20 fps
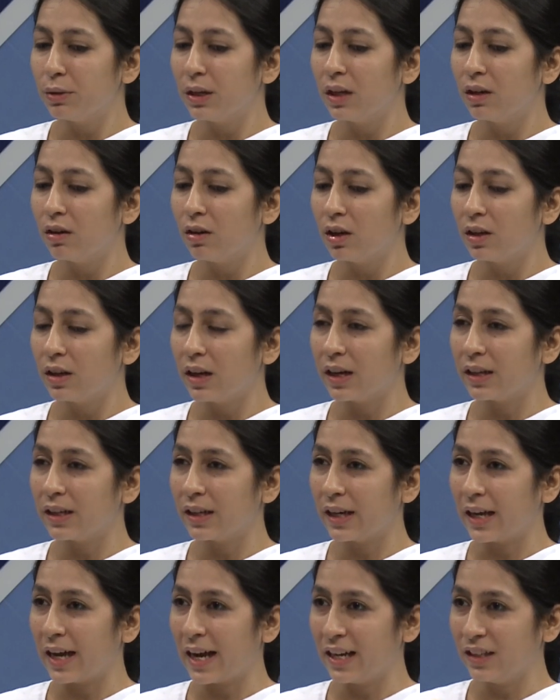we are not
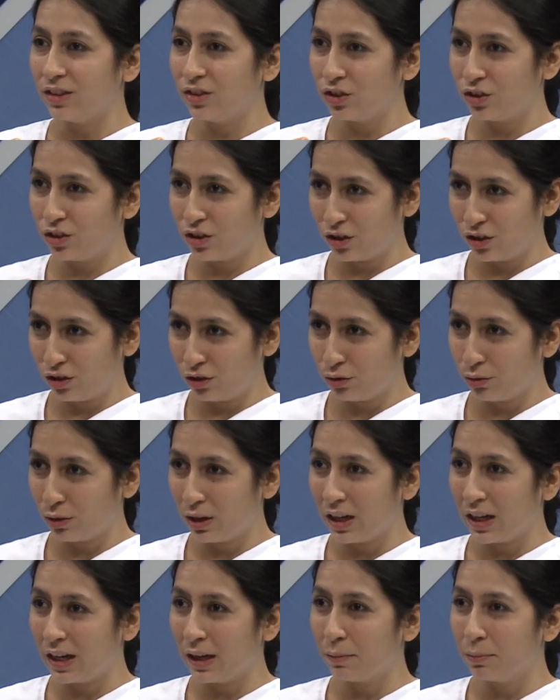attached to
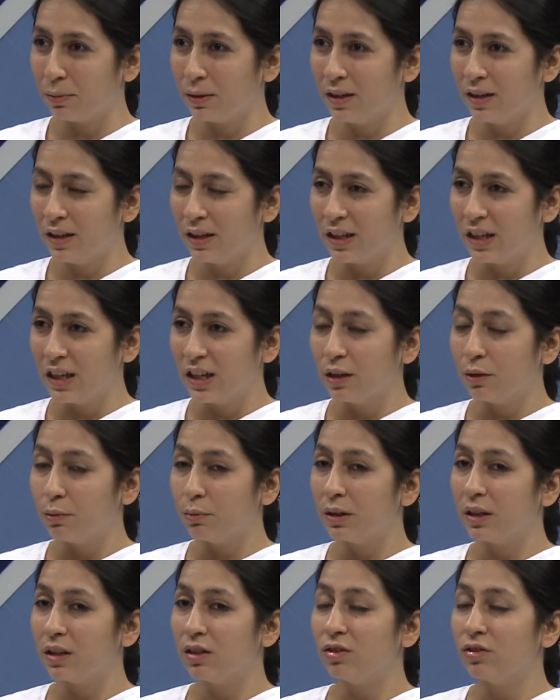our label,
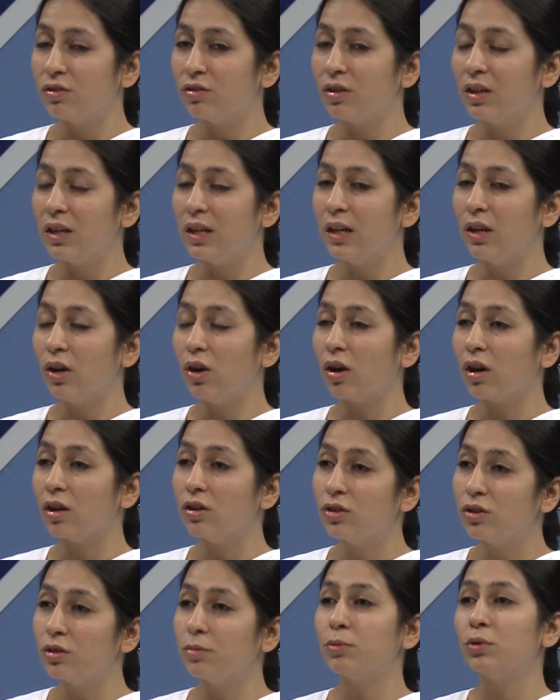we can really
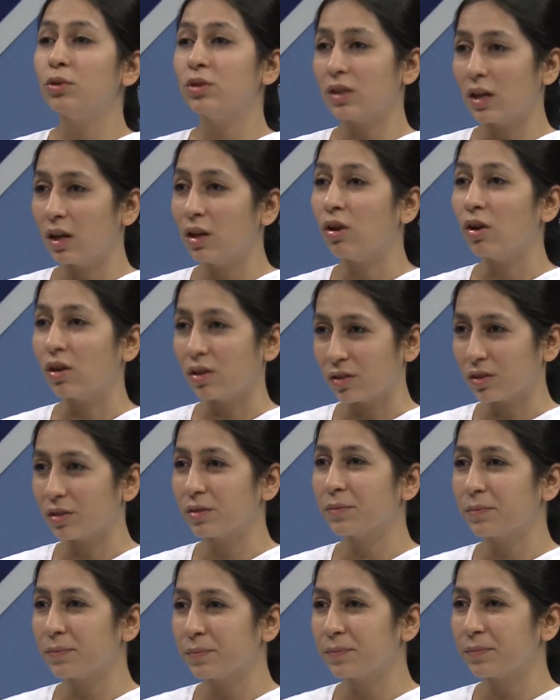contribute a lot.
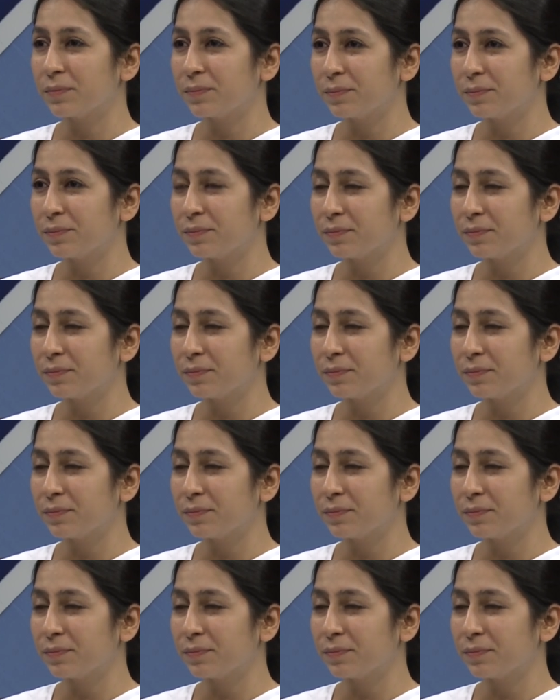That's